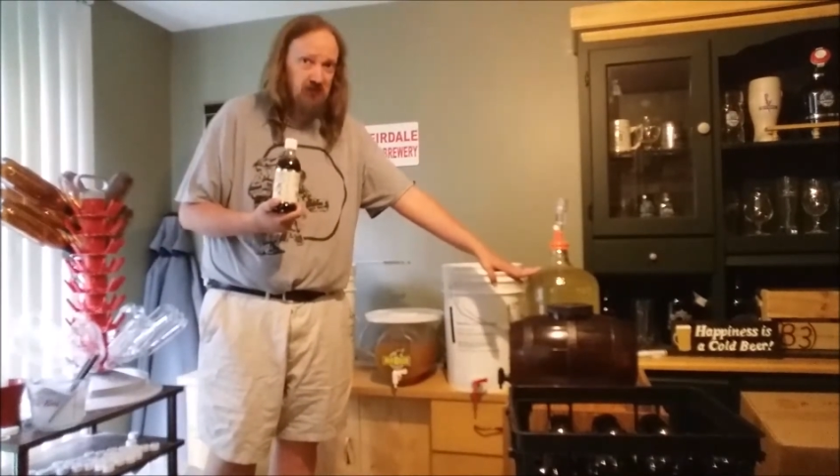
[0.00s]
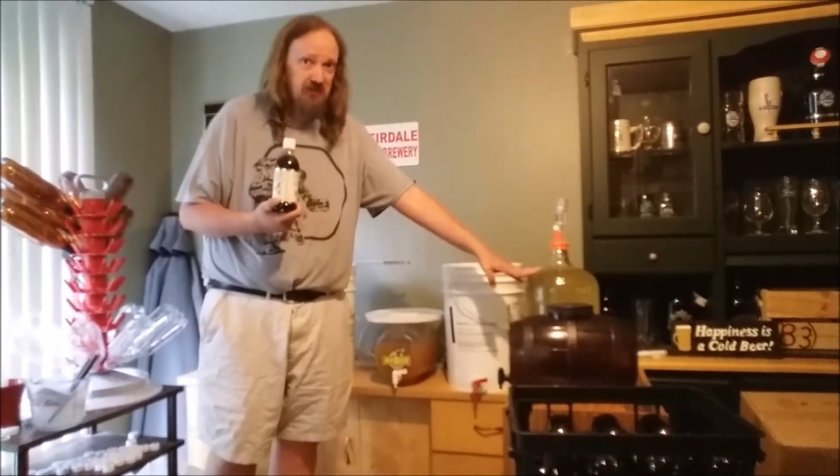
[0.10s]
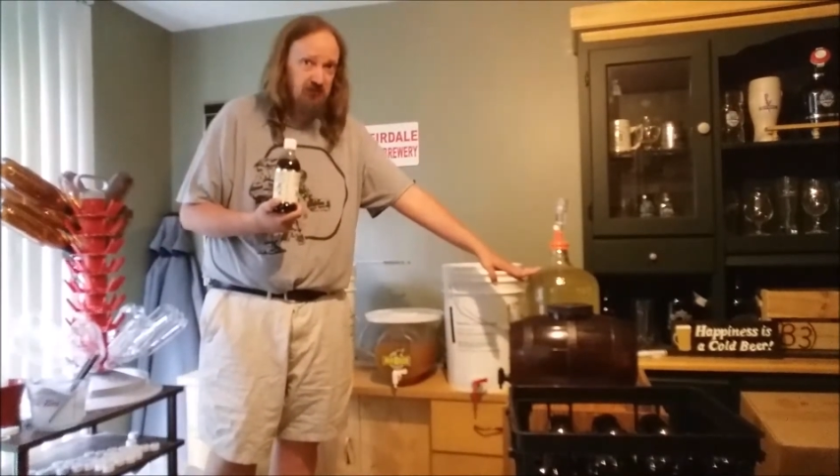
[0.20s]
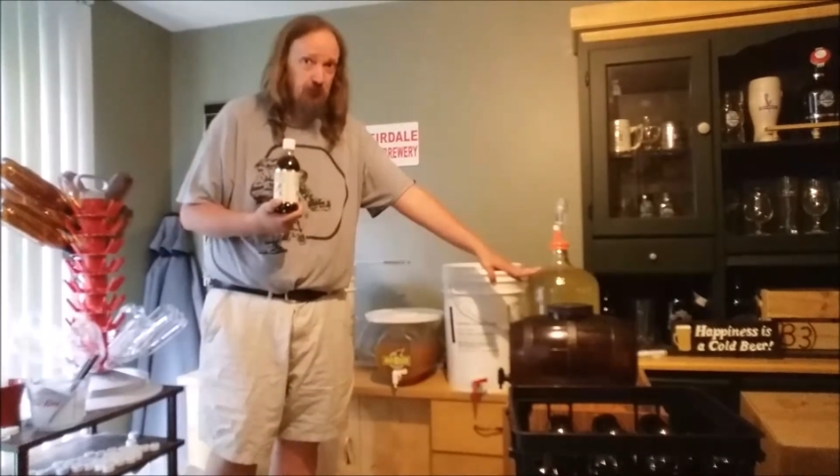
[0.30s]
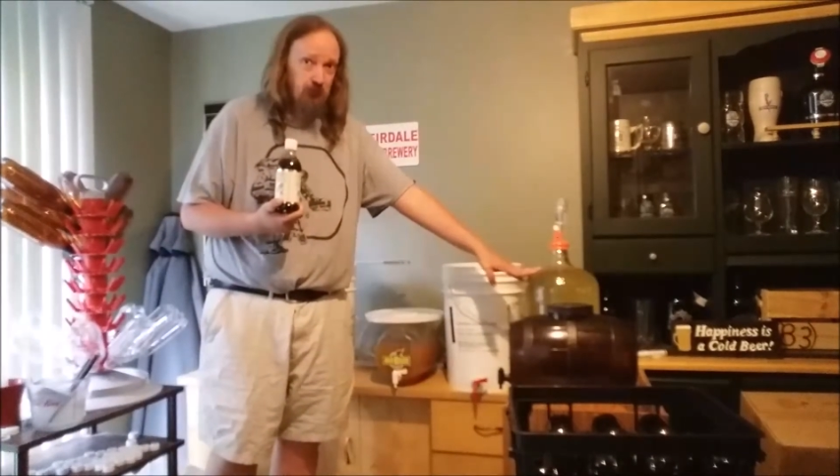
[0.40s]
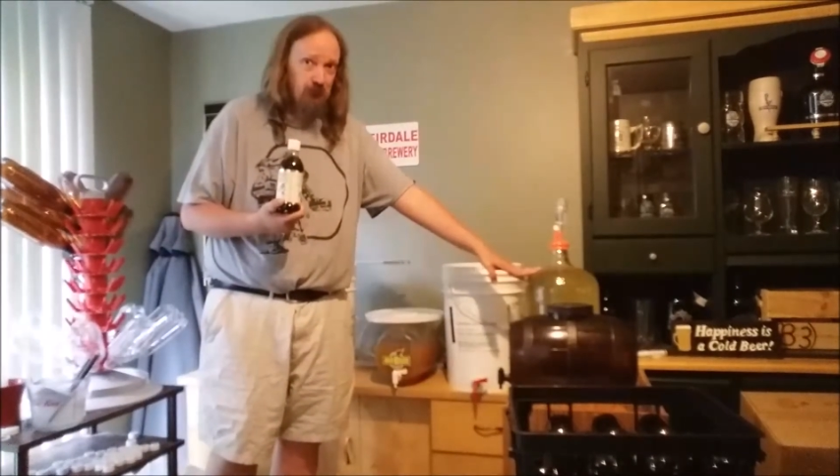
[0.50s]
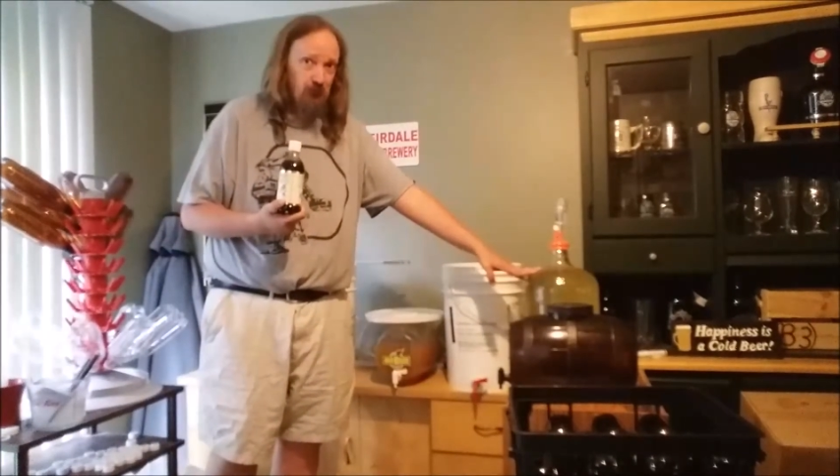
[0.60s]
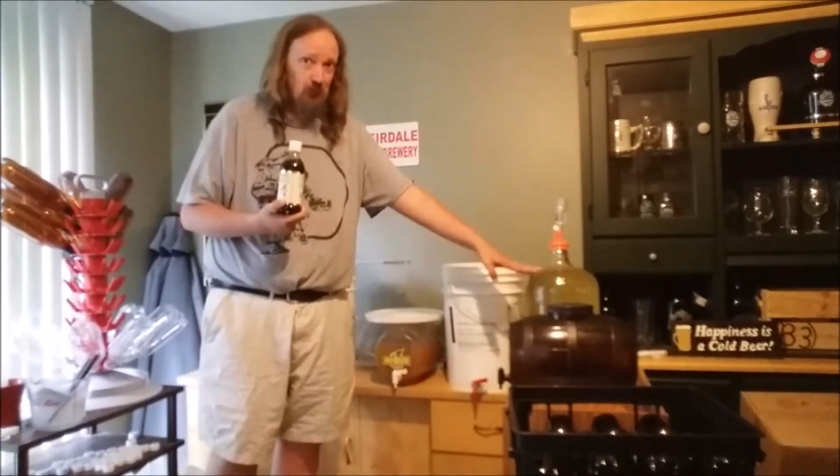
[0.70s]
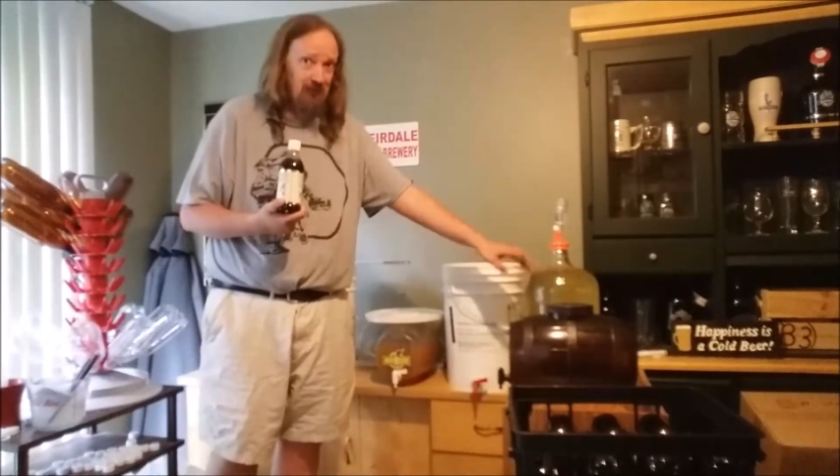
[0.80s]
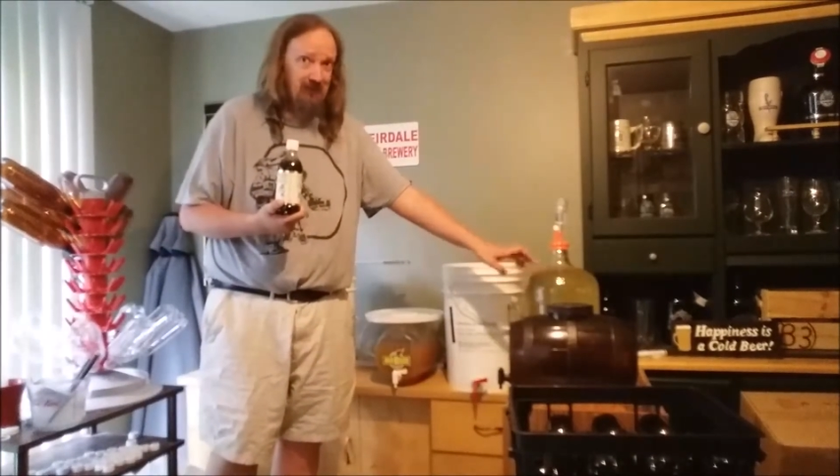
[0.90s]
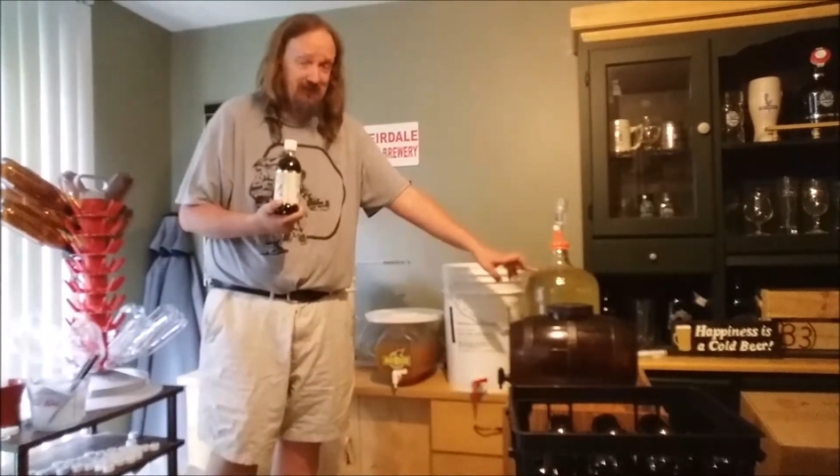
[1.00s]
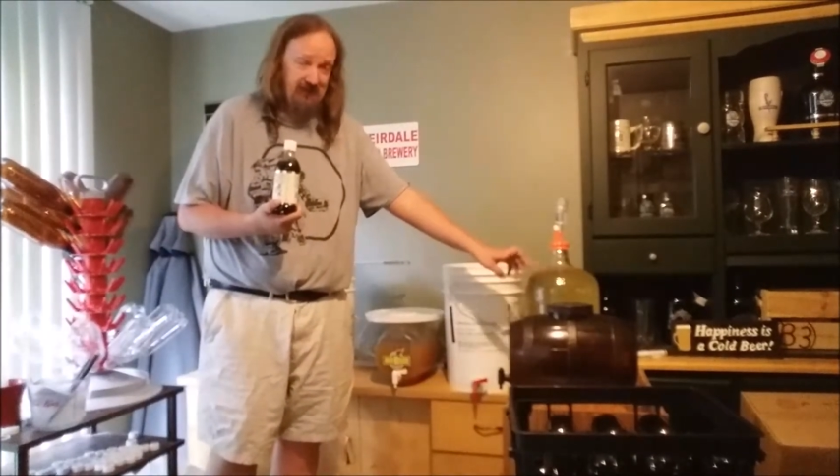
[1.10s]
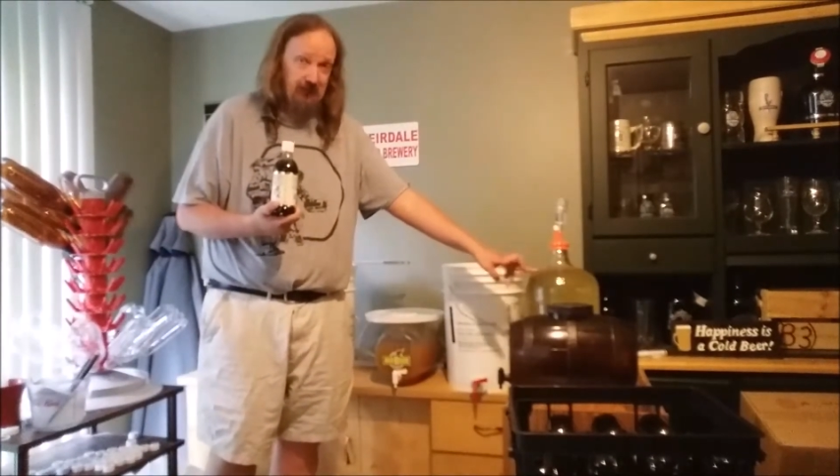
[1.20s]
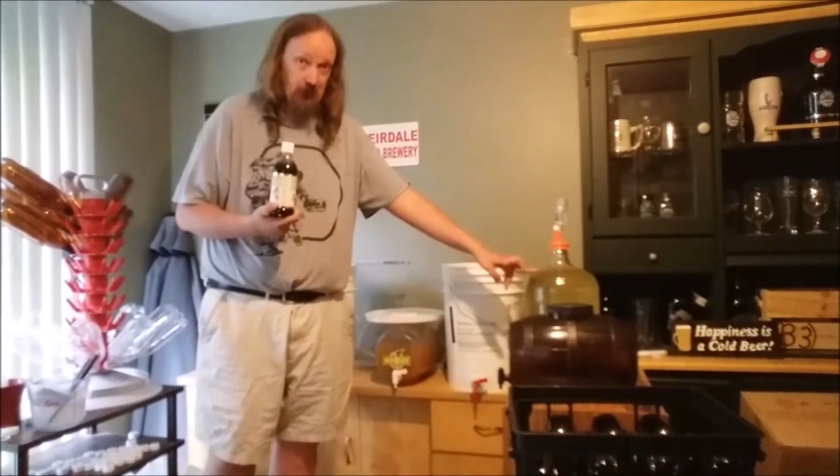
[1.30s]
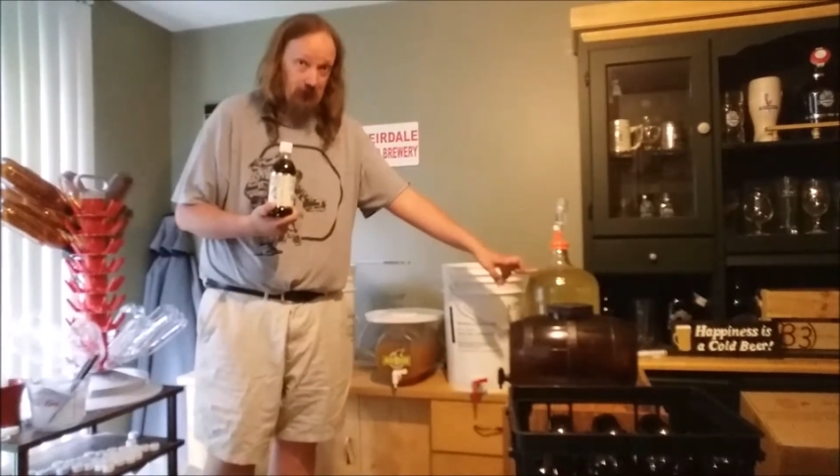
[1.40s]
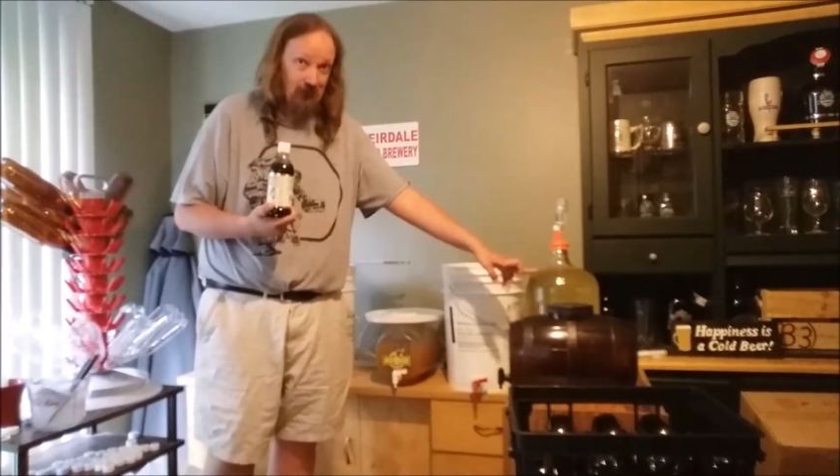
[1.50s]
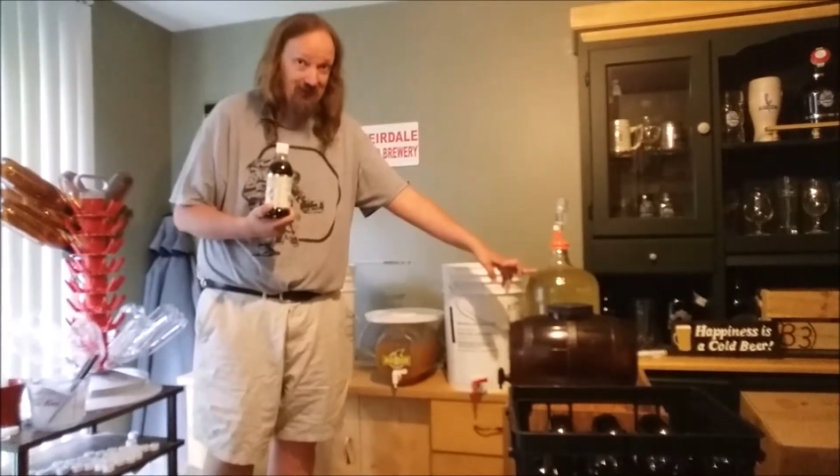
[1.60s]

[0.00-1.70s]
teaspoons full into here.